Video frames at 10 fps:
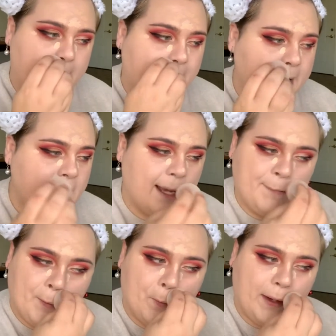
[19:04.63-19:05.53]
I
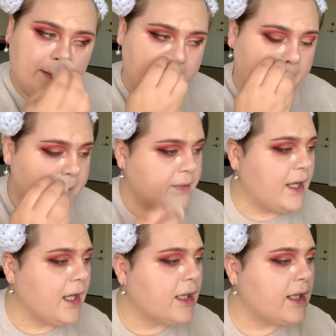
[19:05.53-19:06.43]
kept with it
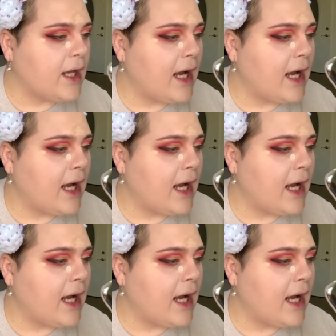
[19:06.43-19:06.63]
because